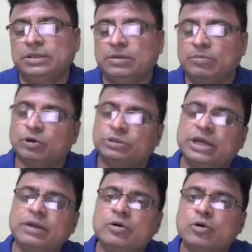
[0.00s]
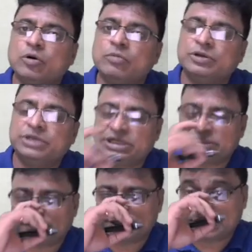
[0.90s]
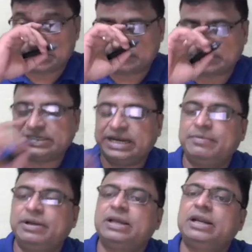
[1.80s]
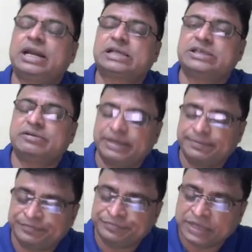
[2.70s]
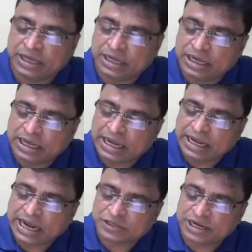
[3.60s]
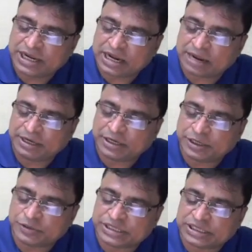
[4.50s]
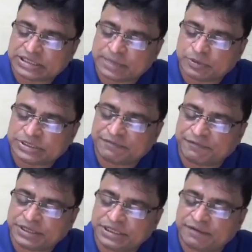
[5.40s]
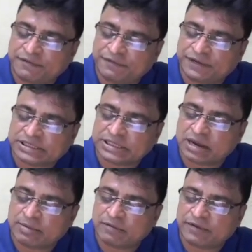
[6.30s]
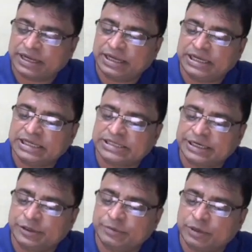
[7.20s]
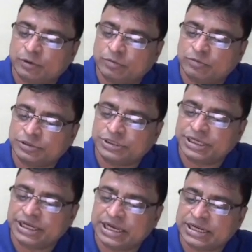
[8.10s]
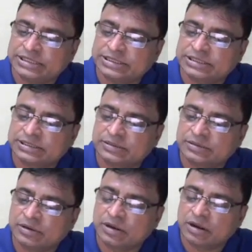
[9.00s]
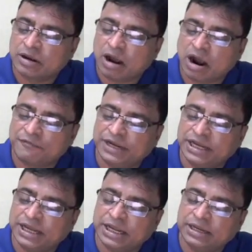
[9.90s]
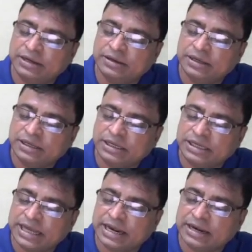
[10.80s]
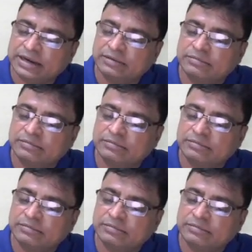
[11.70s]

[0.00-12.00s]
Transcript: Both are homogeneous functions of same degree in x and y. Actually, here I am introducing, suppose a function f of x comma y is said to be homogeneous of degree n.